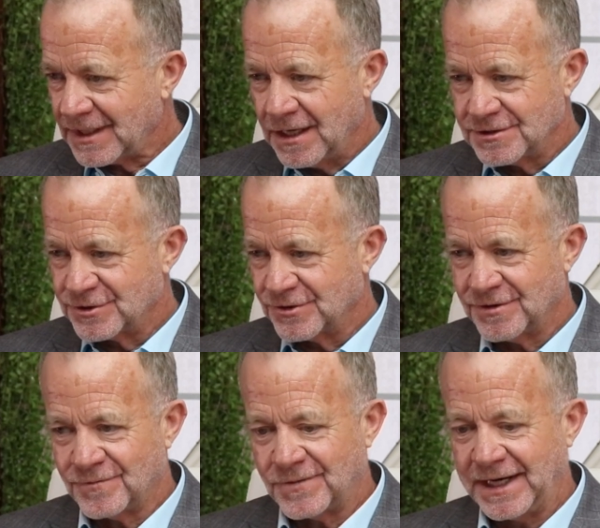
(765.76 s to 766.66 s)
a
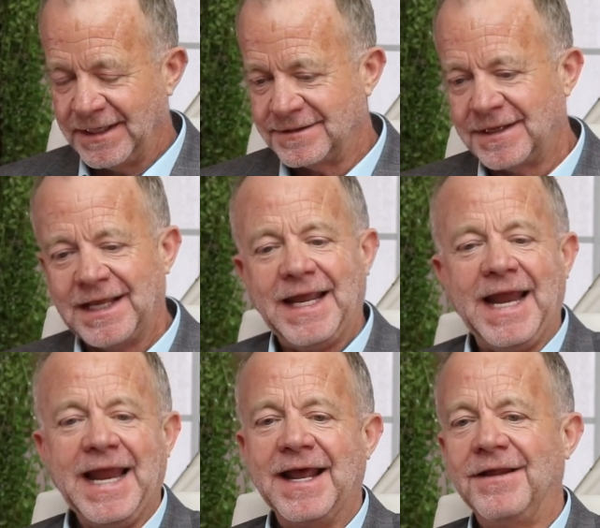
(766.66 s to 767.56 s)
certain rate
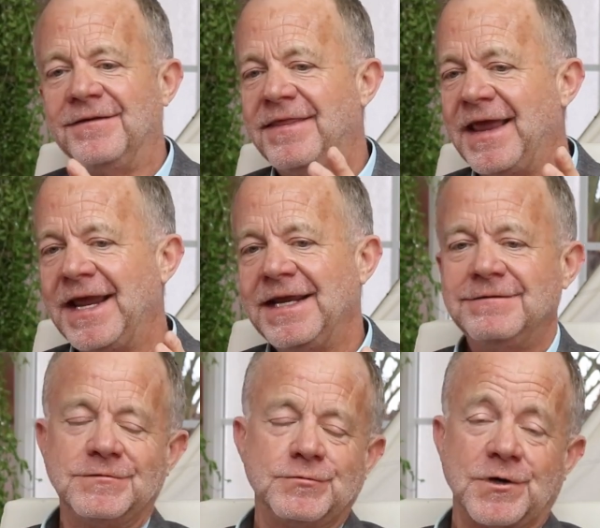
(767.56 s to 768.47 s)
and
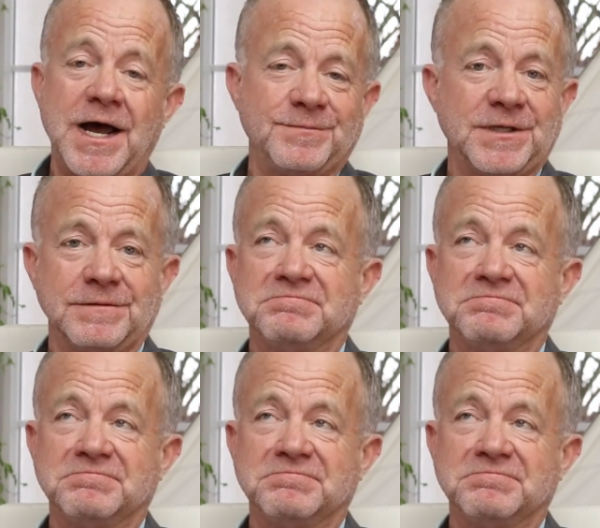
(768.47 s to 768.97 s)
they dropped